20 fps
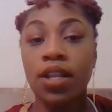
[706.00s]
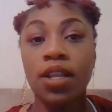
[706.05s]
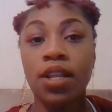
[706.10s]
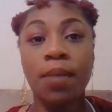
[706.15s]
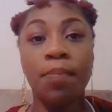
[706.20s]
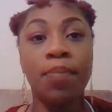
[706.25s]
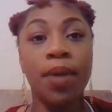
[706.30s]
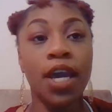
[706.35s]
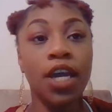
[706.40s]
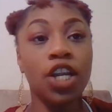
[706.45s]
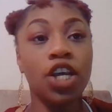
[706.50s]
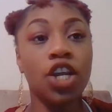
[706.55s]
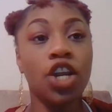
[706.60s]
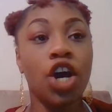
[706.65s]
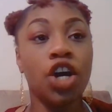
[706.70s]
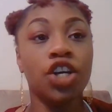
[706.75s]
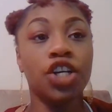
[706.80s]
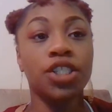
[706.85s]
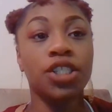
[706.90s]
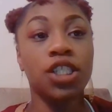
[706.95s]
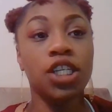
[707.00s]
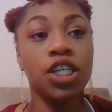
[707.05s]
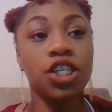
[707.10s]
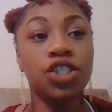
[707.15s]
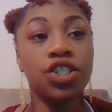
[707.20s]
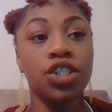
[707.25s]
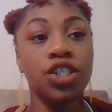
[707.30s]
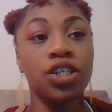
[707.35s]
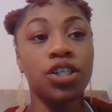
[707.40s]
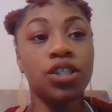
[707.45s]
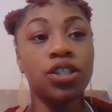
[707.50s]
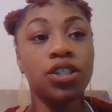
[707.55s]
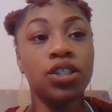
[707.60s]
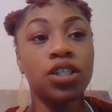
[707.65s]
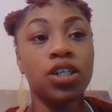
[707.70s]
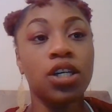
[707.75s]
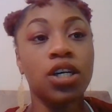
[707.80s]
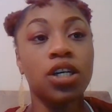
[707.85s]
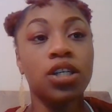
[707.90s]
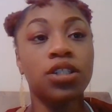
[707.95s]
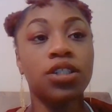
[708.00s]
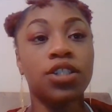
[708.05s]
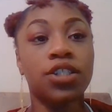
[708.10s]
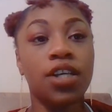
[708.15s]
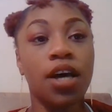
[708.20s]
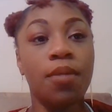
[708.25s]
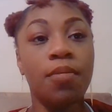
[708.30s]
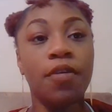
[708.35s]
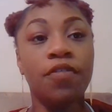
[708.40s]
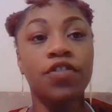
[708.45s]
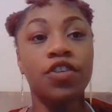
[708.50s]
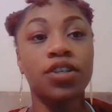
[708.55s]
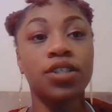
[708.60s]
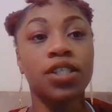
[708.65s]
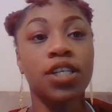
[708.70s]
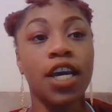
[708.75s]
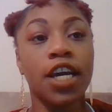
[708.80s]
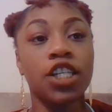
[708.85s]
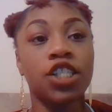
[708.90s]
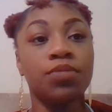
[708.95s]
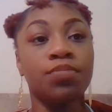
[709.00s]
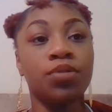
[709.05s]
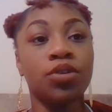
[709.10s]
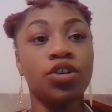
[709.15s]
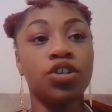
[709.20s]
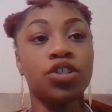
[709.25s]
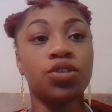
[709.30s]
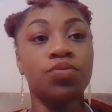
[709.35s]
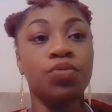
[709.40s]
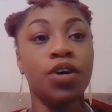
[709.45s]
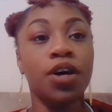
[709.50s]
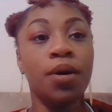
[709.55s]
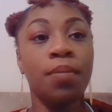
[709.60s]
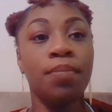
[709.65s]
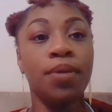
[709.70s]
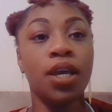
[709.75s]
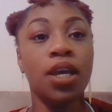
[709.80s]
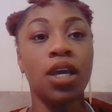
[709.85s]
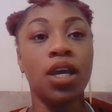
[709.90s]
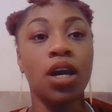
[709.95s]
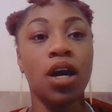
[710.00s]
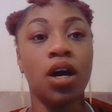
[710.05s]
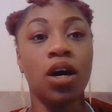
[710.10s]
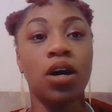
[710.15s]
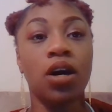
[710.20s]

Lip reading: Depending on your teacher, some of your sketchbooks will be